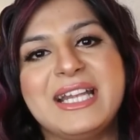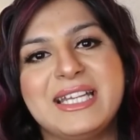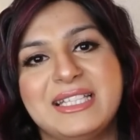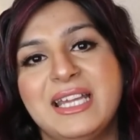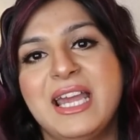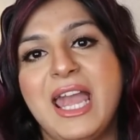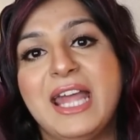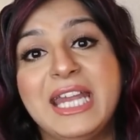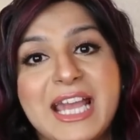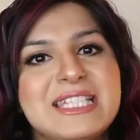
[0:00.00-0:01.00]

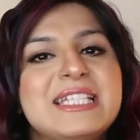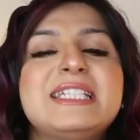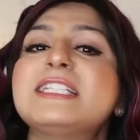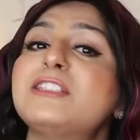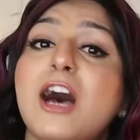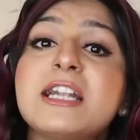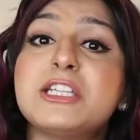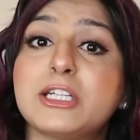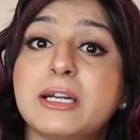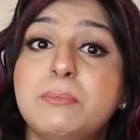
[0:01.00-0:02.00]
and hence it does not
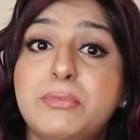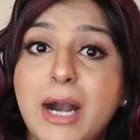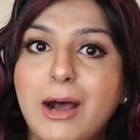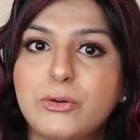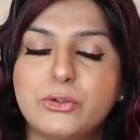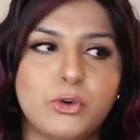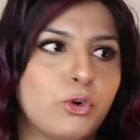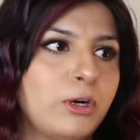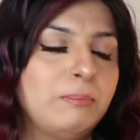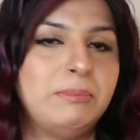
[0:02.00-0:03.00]
turn brown
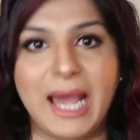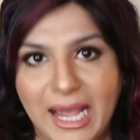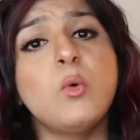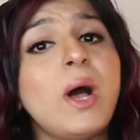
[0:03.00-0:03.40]
or black.